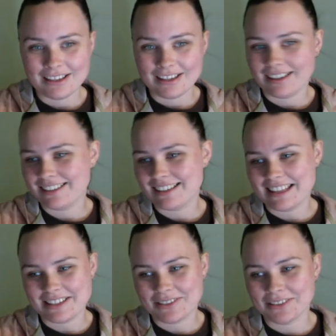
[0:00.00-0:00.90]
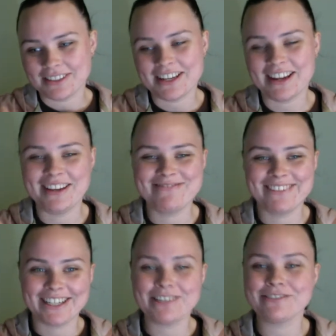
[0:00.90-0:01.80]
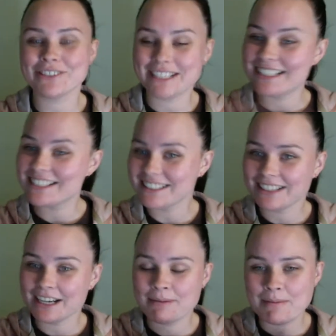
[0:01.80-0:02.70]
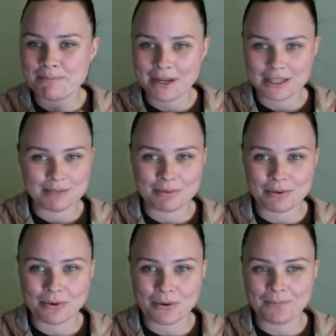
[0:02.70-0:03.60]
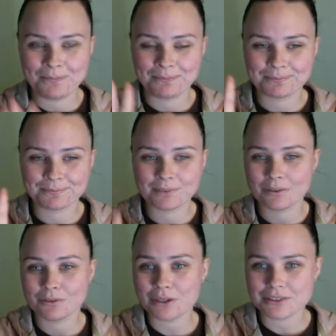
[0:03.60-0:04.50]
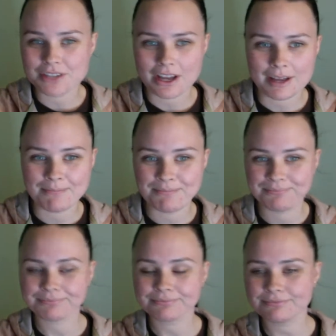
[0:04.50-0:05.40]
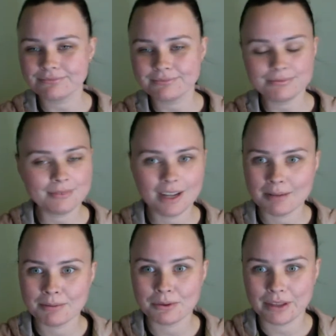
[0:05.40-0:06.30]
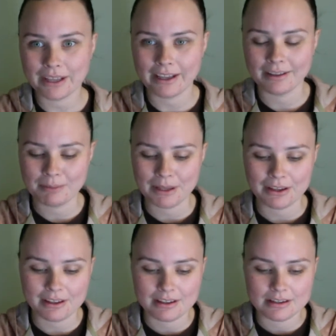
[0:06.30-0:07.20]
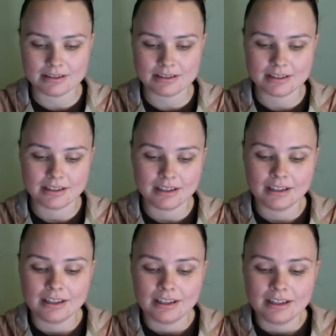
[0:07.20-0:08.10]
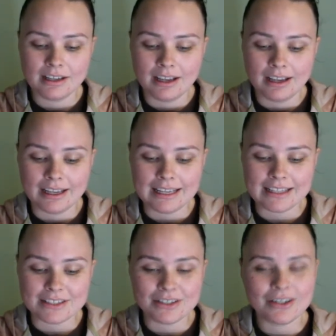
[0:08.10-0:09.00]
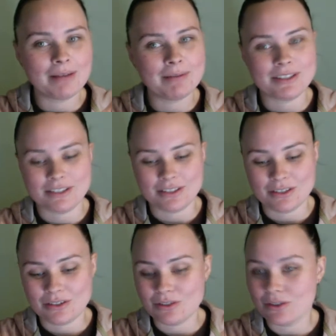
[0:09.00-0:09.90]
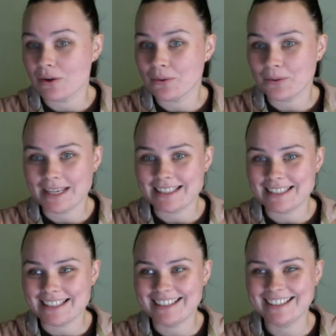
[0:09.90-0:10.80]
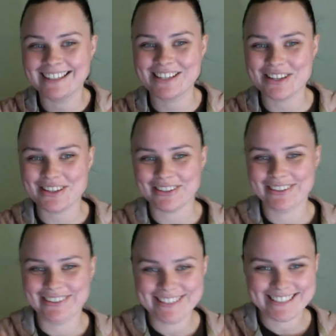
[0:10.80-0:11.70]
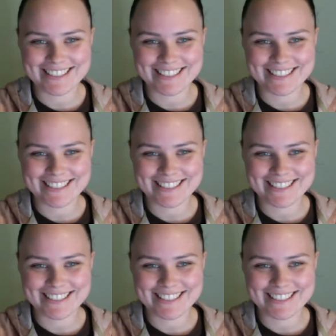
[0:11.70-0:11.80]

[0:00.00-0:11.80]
I say this all the time, but over on Instagram, I'm much more real time. I'm all there because Instagram is just so easy to use.